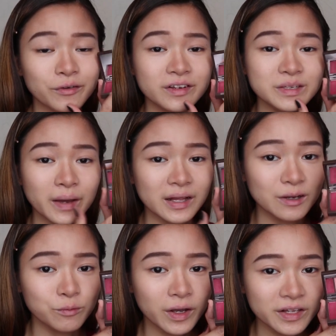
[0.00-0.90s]
for this
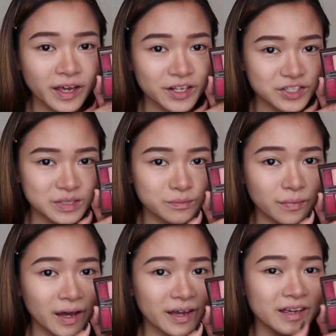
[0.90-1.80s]
palette, what catches
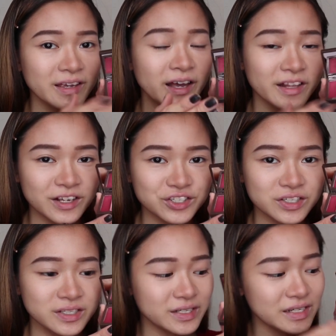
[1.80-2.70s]
my
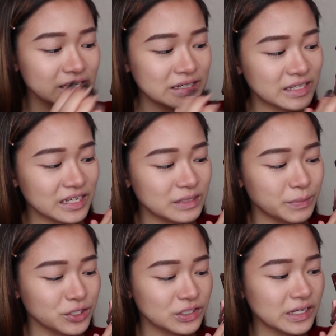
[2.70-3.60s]
attention is
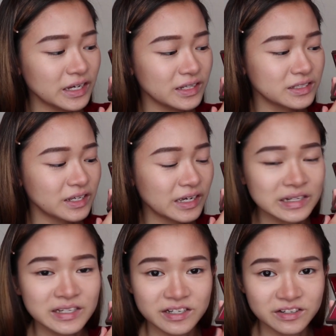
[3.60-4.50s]
especially the
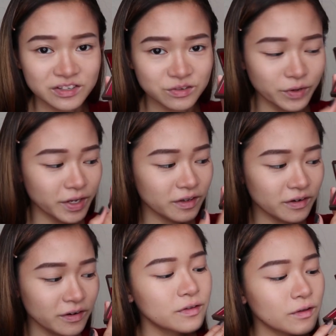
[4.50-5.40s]
glitters right
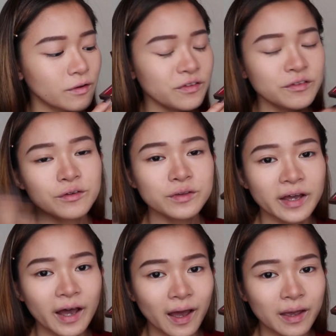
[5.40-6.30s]
here. So as you know
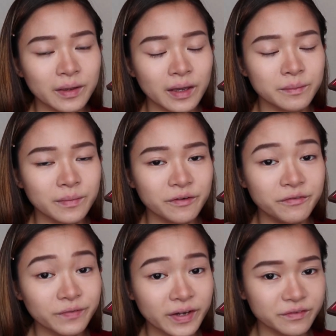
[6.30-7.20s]
that I am a
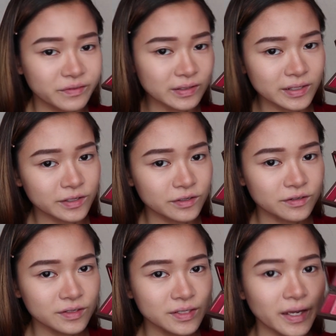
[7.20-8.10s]
fan of glitters